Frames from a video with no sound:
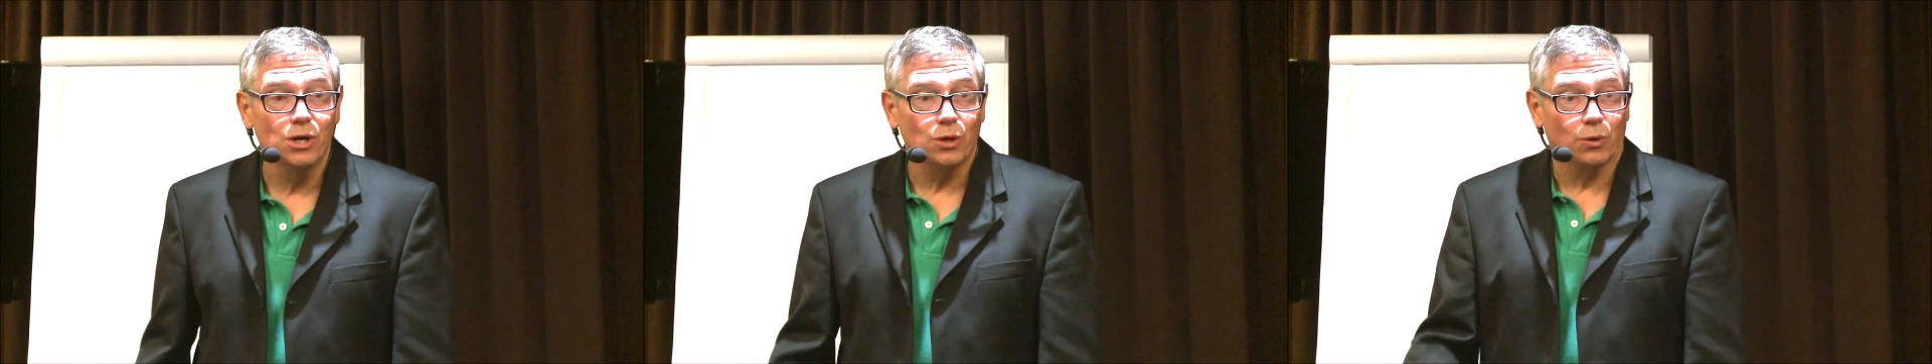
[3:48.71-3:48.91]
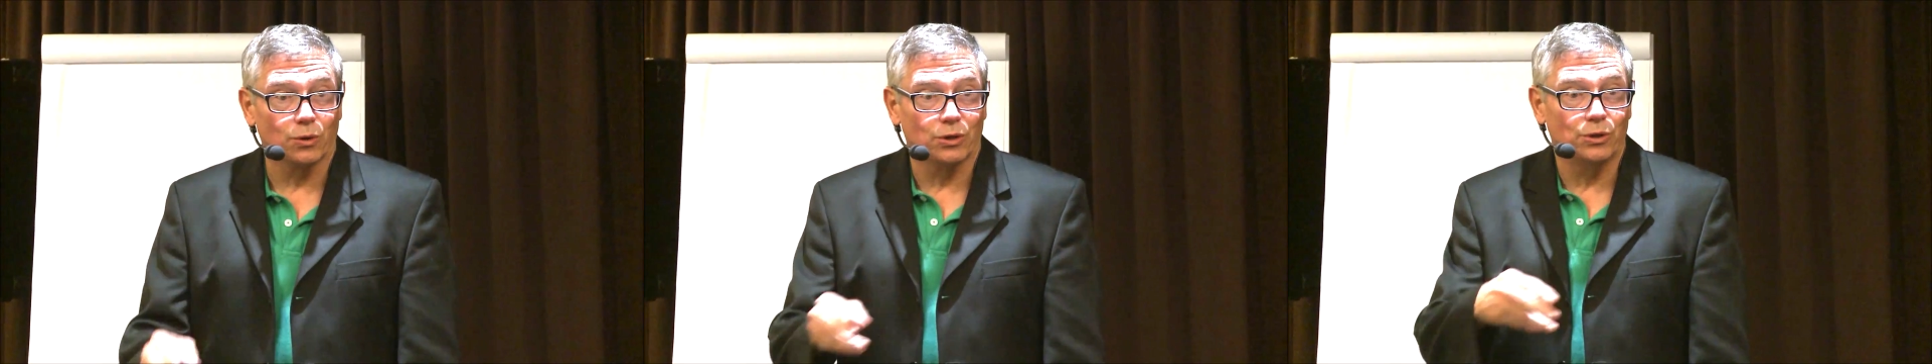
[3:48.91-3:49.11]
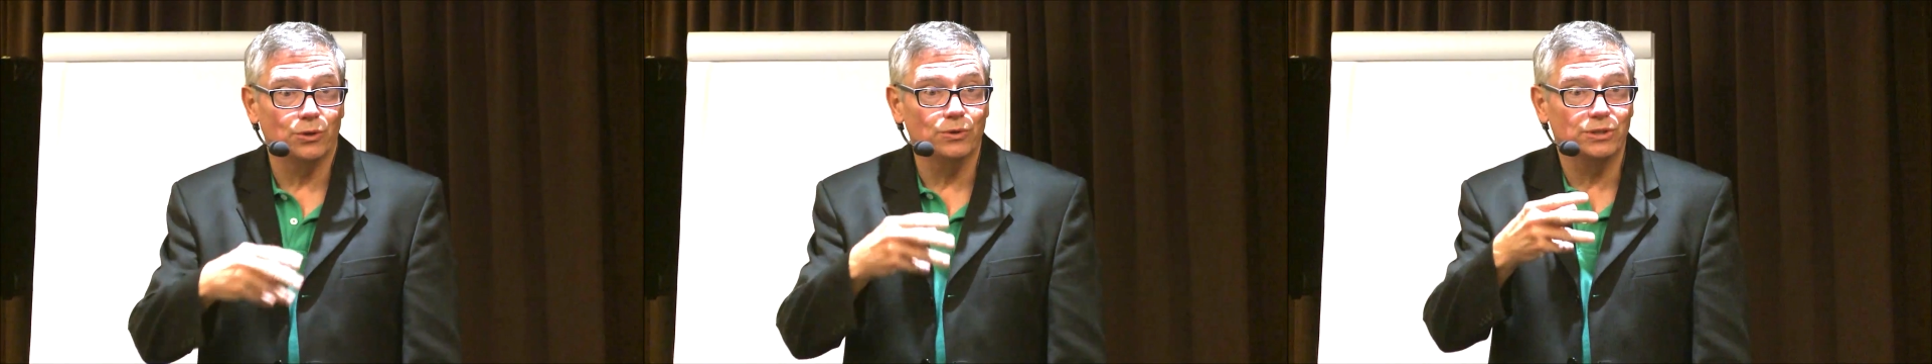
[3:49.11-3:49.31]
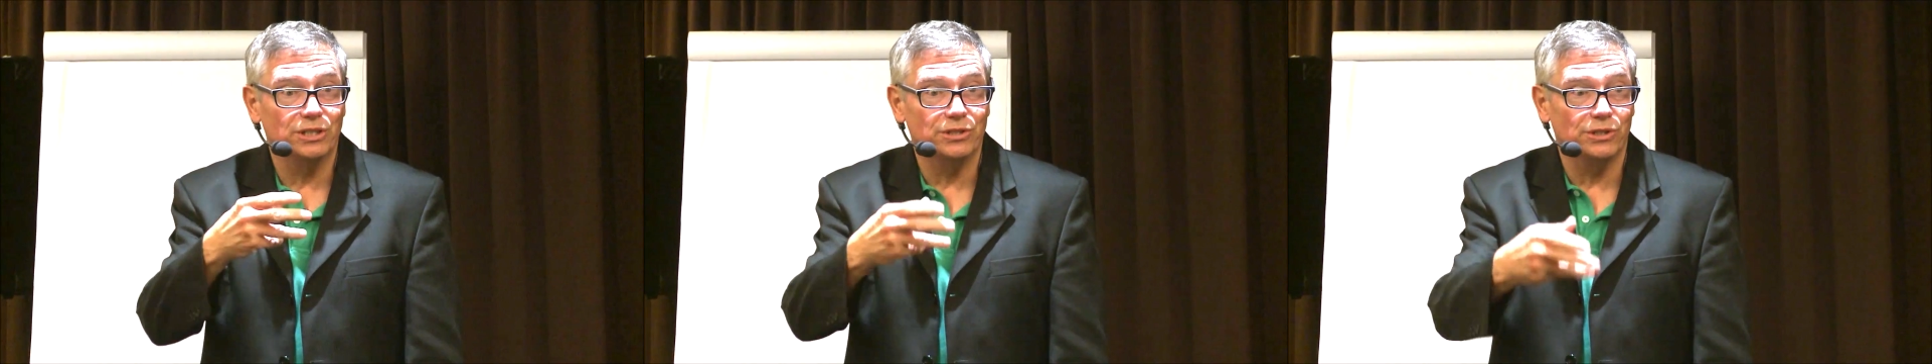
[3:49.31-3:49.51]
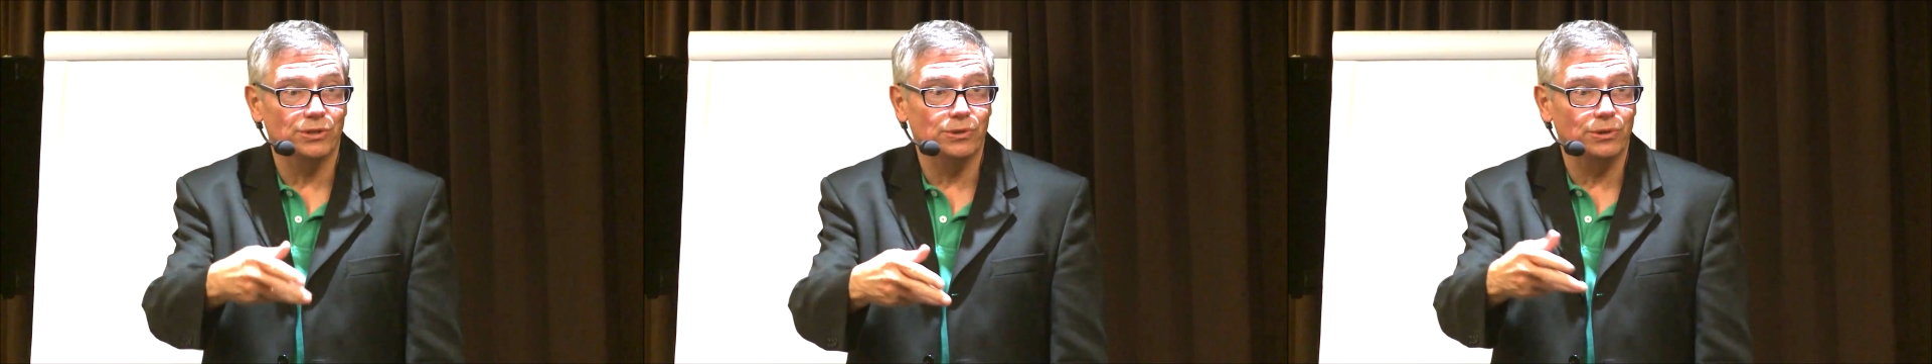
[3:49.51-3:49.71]
or who to
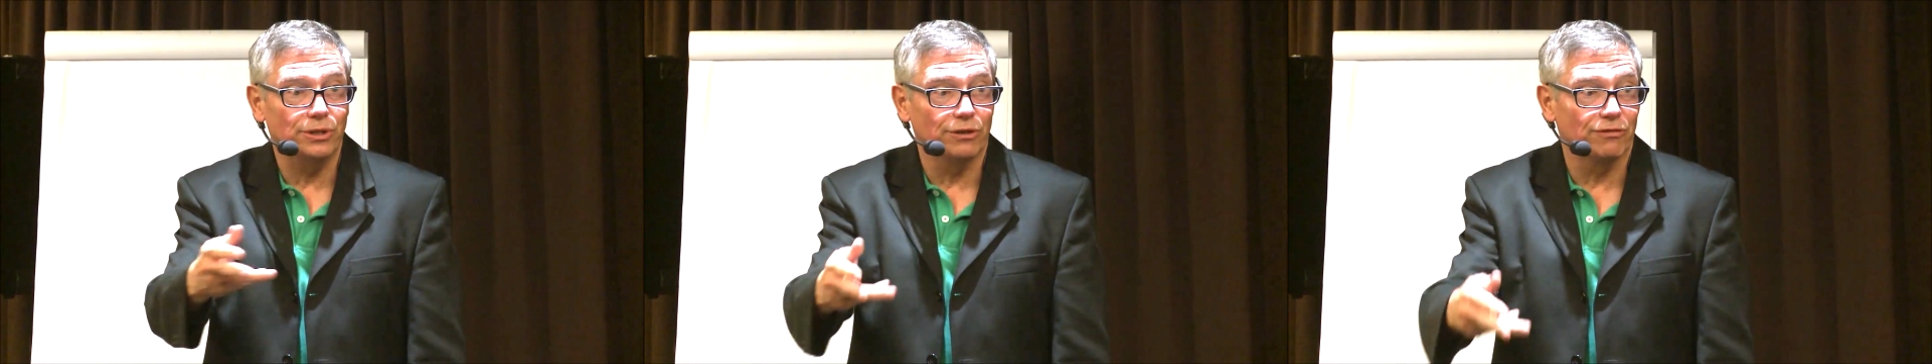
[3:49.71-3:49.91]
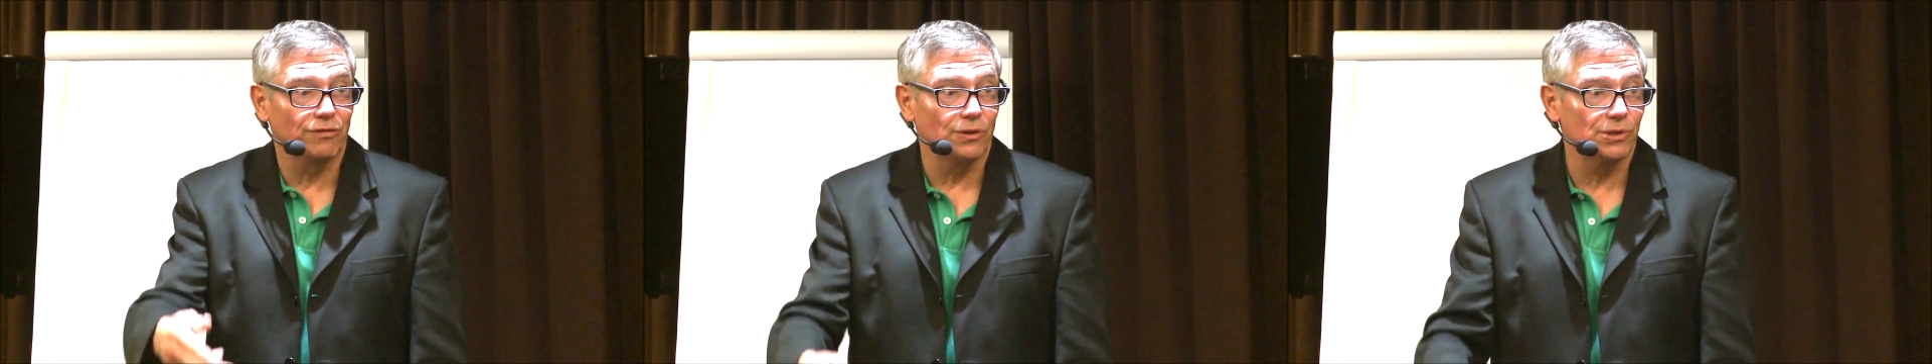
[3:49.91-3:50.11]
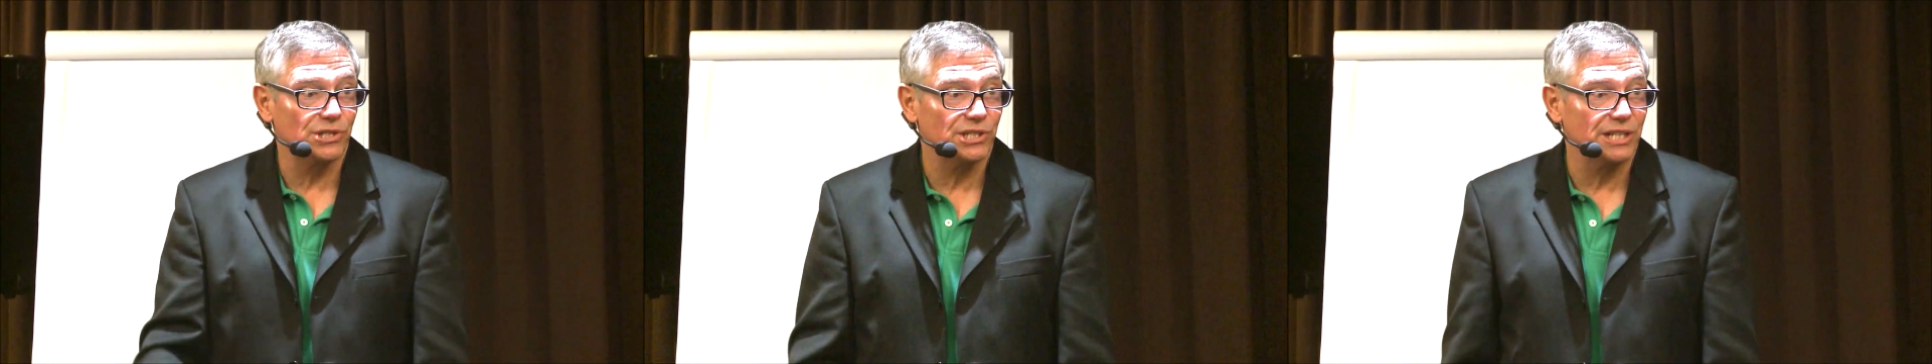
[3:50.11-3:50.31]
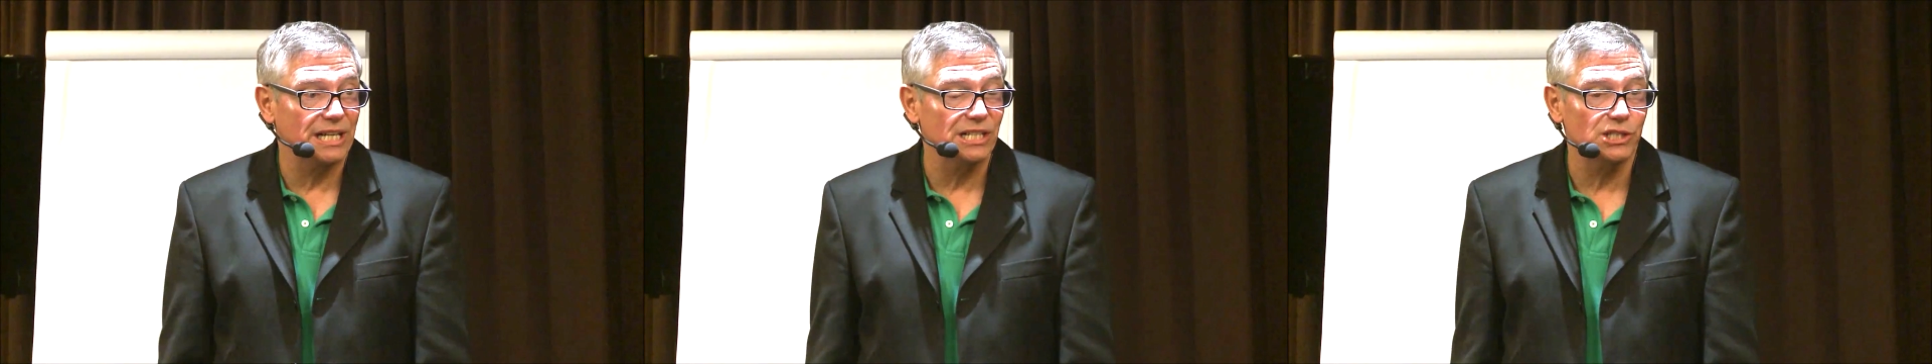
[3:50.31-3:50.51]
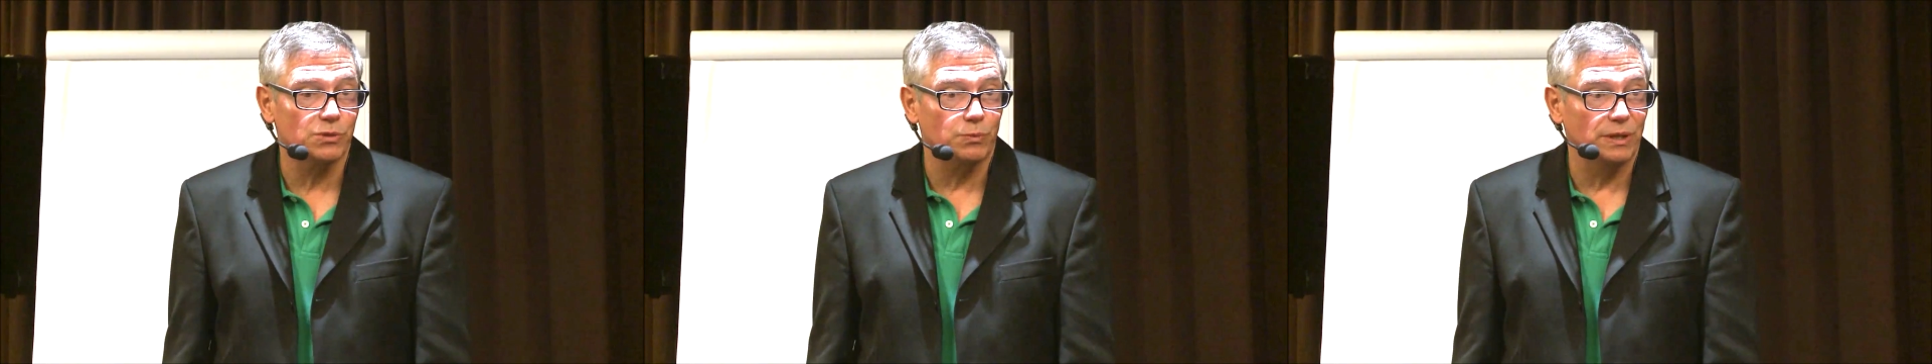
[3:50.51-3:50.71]
do your first
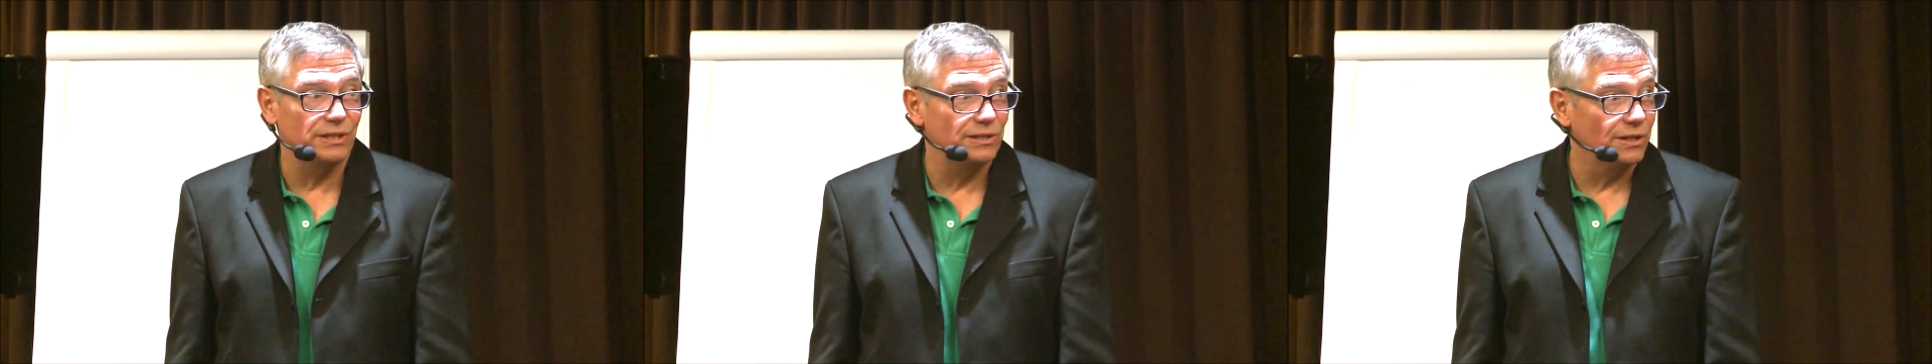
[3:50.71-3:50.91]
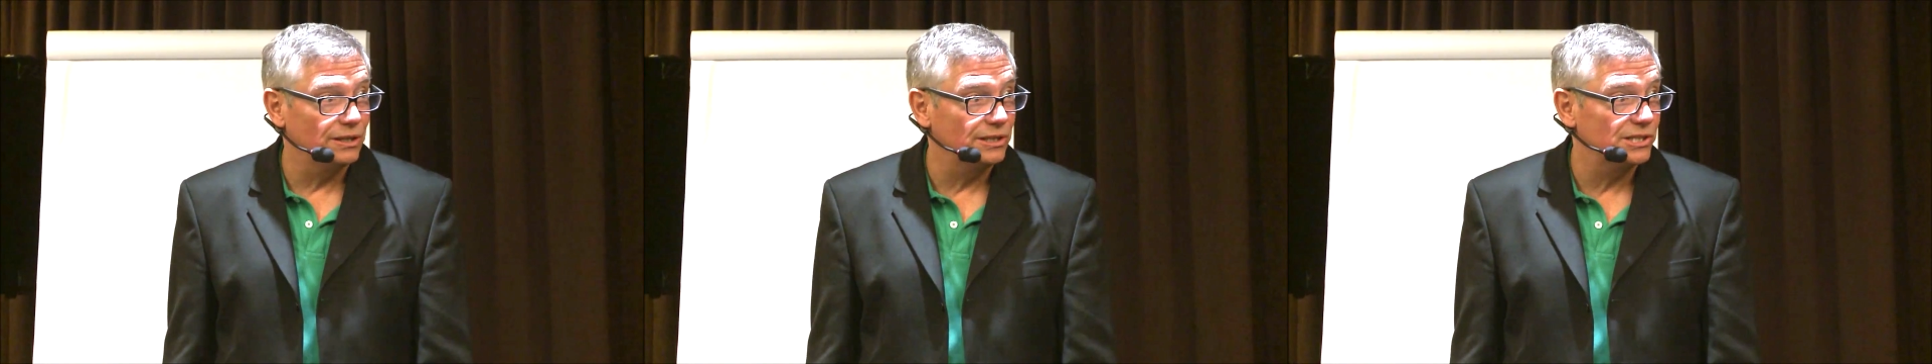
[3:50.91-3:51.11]
skits with on